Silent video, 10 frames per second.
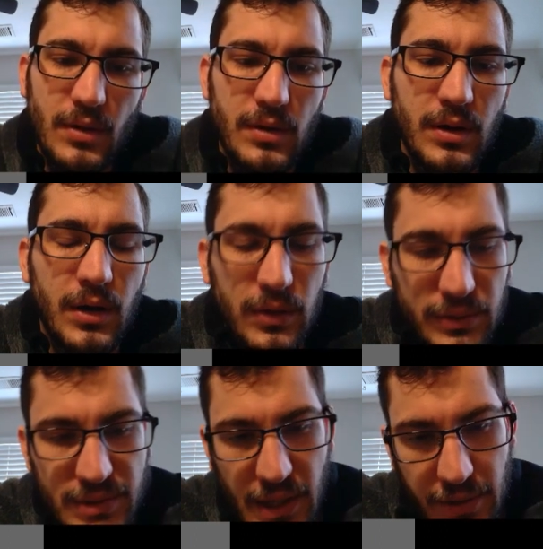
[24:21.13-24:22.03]
Oh,
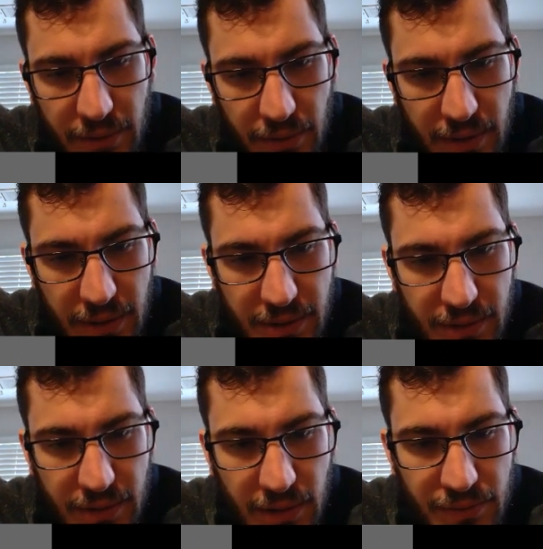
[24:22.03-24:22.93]
CIDR
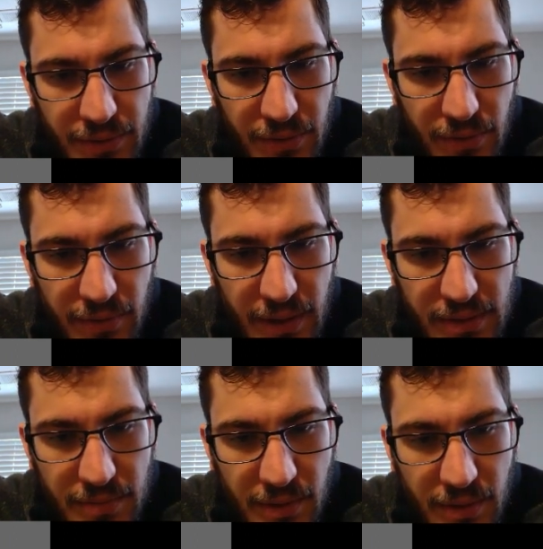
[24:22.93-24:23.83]
notation. I was going to go over that
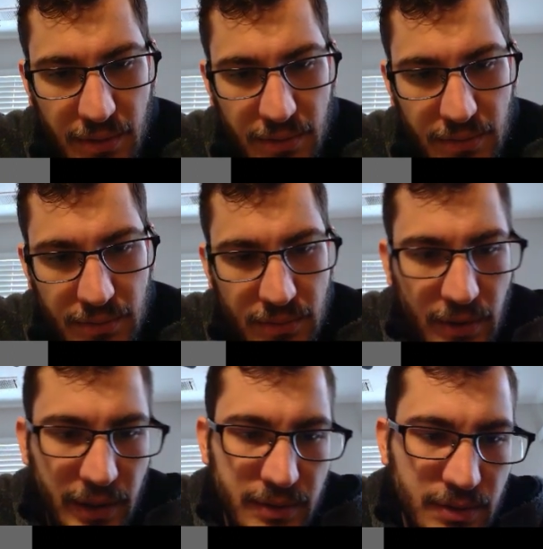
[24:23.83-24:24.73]
tomorrow.
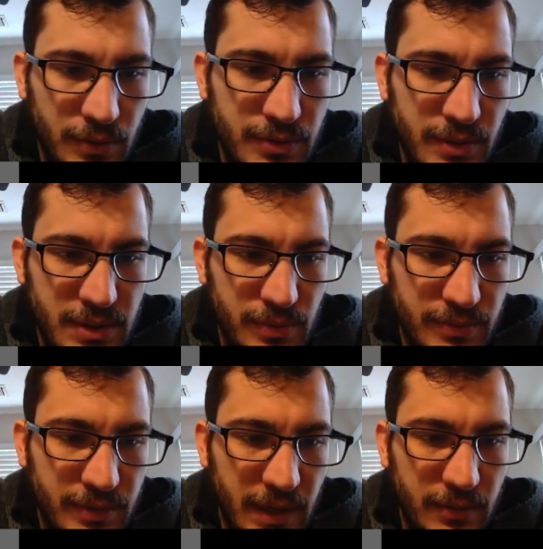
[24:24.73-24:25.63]
Okay, don't do this one
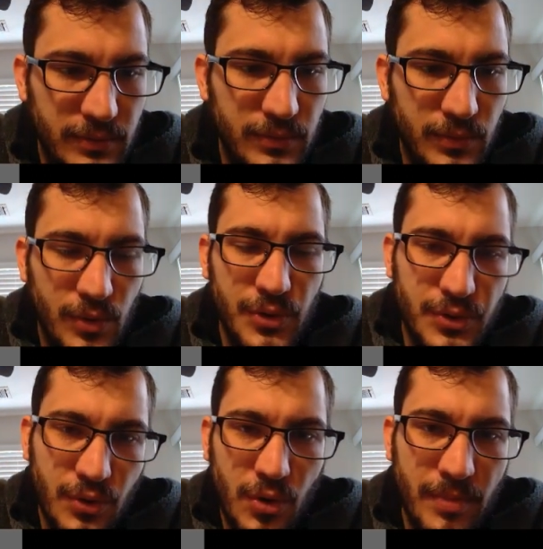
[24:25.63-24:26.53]
for now.
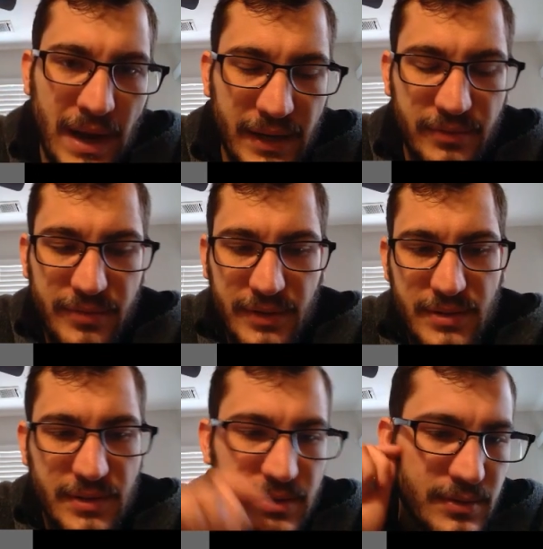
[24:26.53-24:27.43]
You'll go back and fix
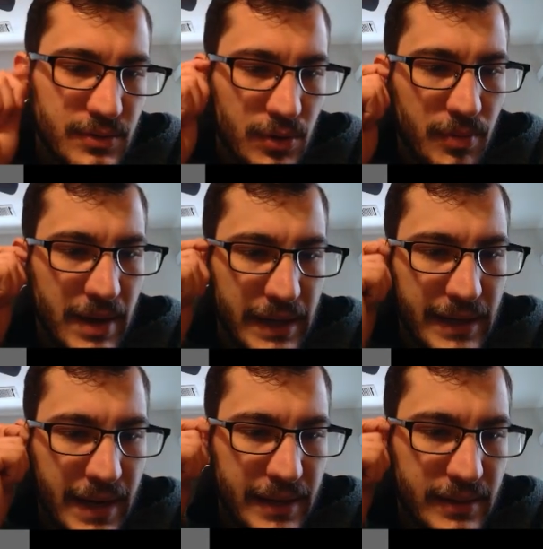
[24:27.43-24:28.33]
this. You'll go back and
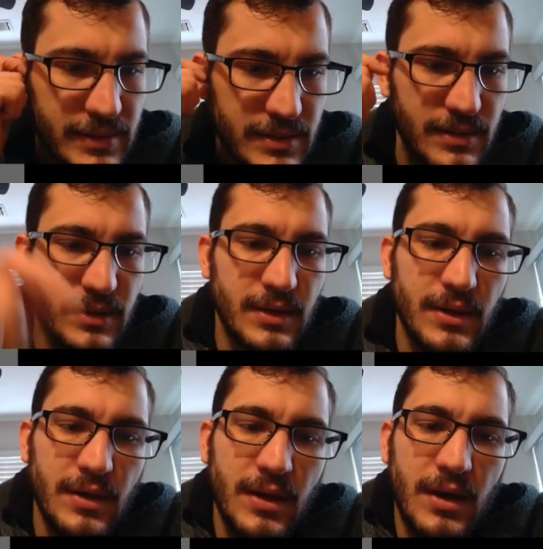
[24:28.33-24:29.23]
add this.
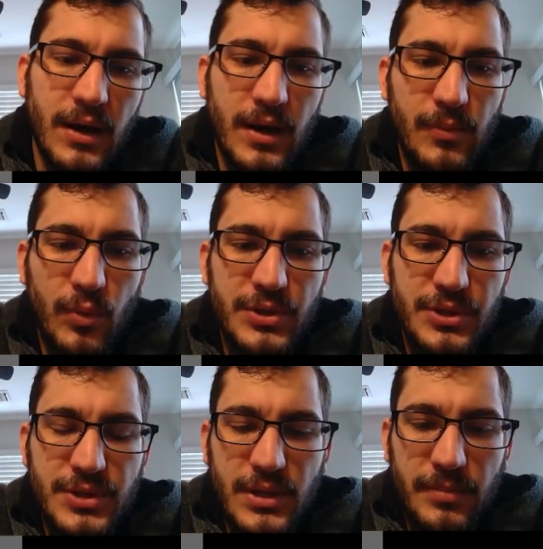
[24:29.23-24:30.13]
What's
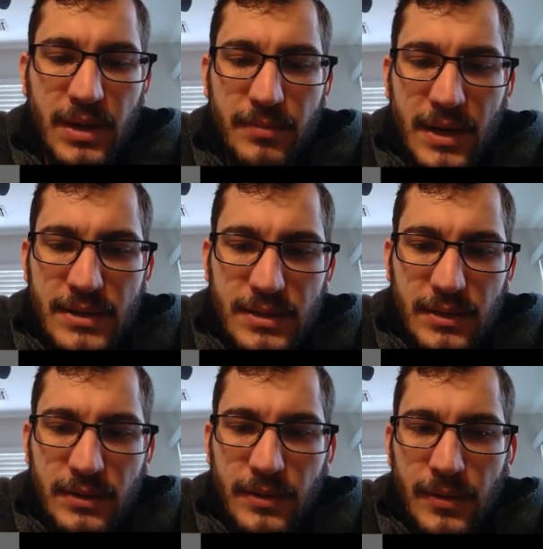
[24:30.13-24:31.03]
your subnet mask?
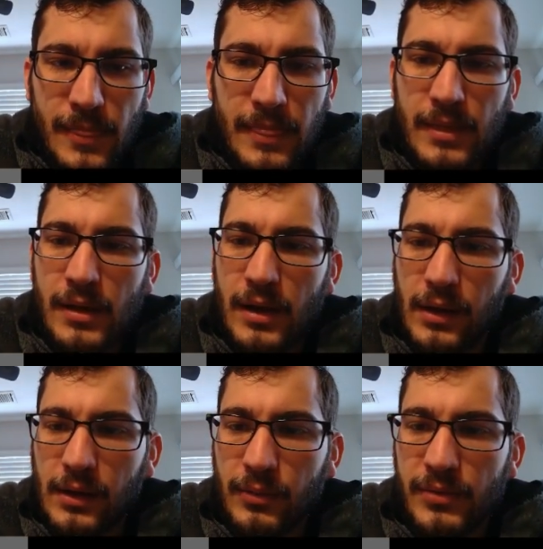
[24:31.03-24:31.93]

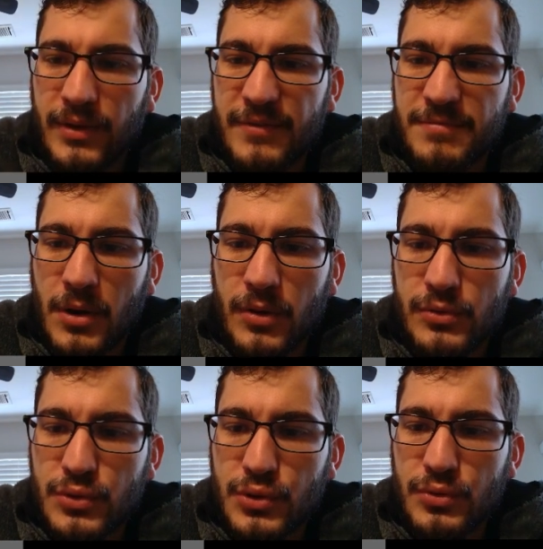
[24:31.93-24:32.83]
Well, if I've
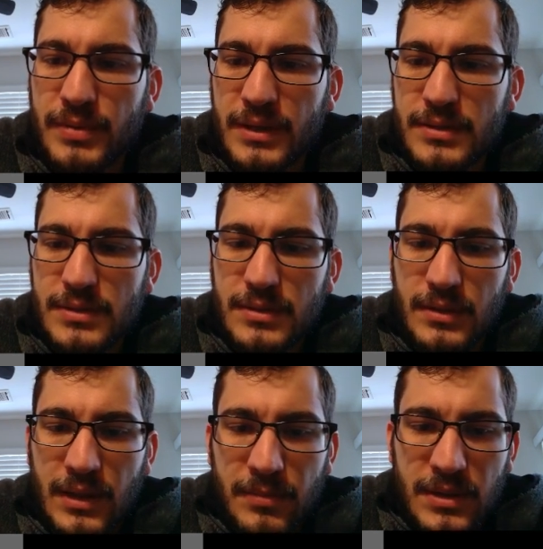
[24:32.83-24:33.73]
borrowed 2 bits,
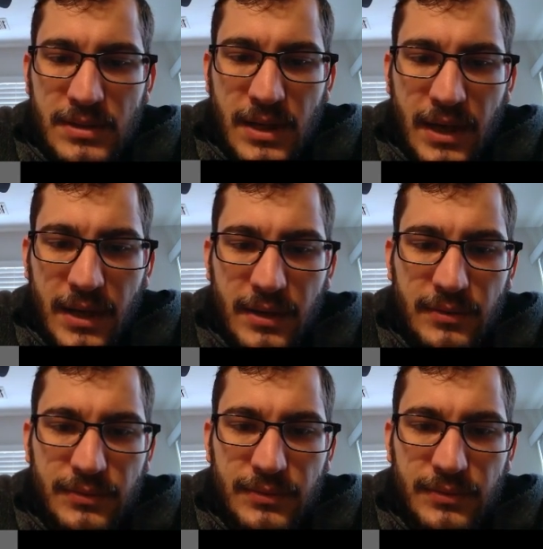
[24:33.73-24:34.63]
that means I have